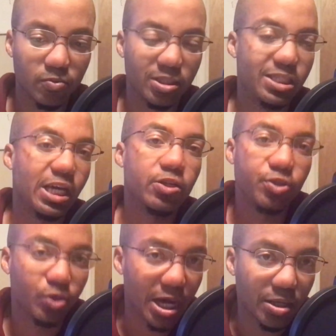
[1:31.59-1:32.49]
When sales
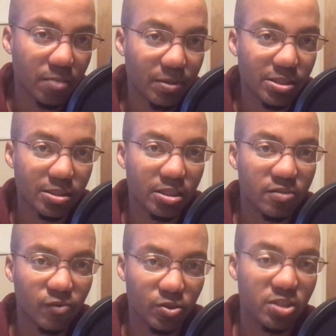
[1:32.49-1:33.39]
are down in the business
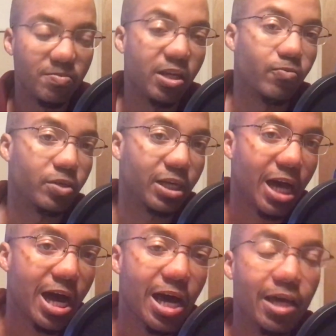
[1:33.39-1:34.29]
versus being really
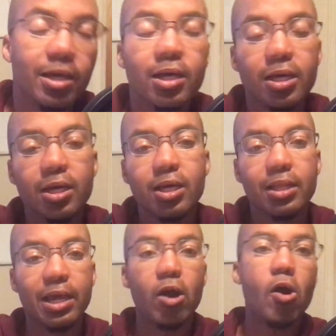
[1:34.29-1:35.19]
high,
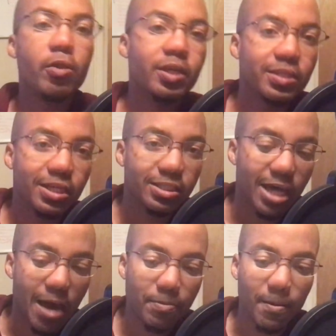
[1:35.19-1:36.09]
like all these things
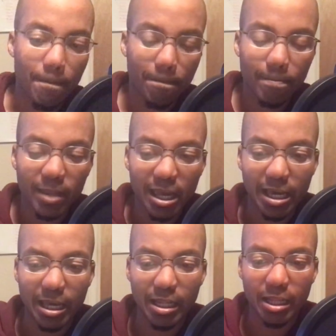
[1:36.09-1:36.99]
happen,
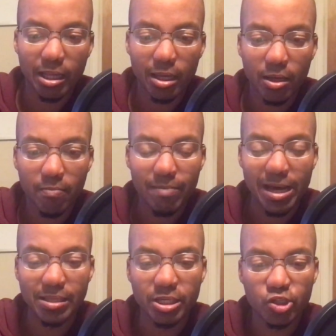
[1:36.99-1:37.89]
and
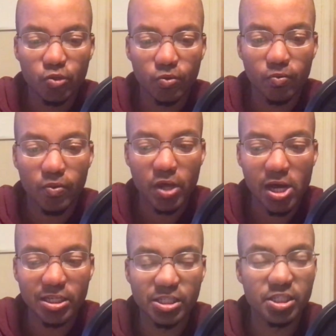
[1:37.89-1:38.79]
my initial
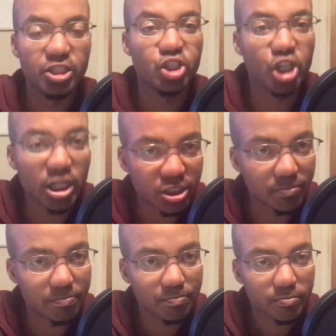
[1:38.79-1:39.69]
thought is to judge
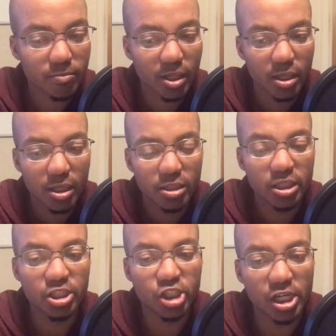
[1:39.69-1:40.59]

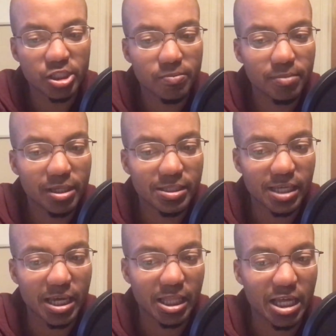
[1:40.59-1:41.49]
them and
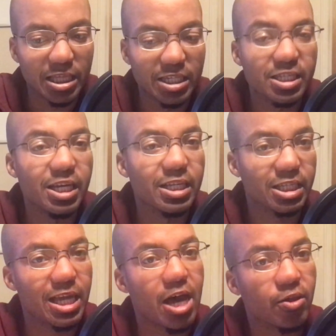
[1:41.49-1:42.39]
say that this
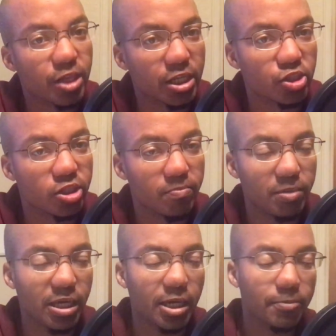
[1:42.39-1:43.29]
isn't how things should
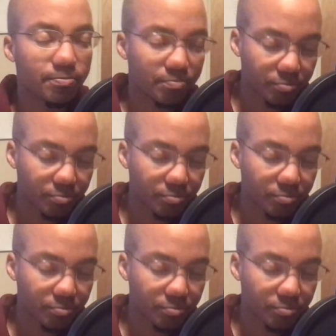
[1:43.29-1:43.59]
be.